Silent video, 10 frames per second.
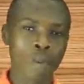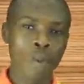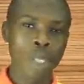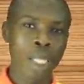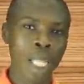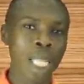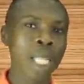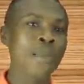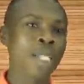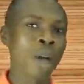What's the
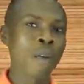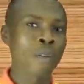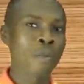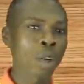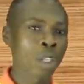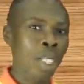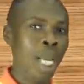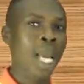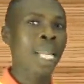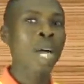limit of a function,
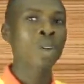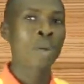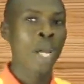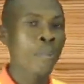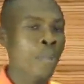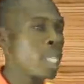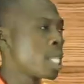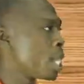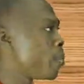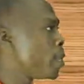and how do I obtain
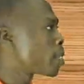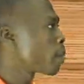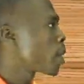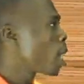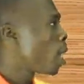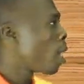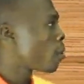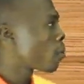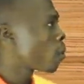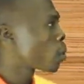the limit of
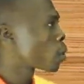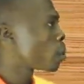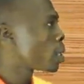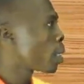a function?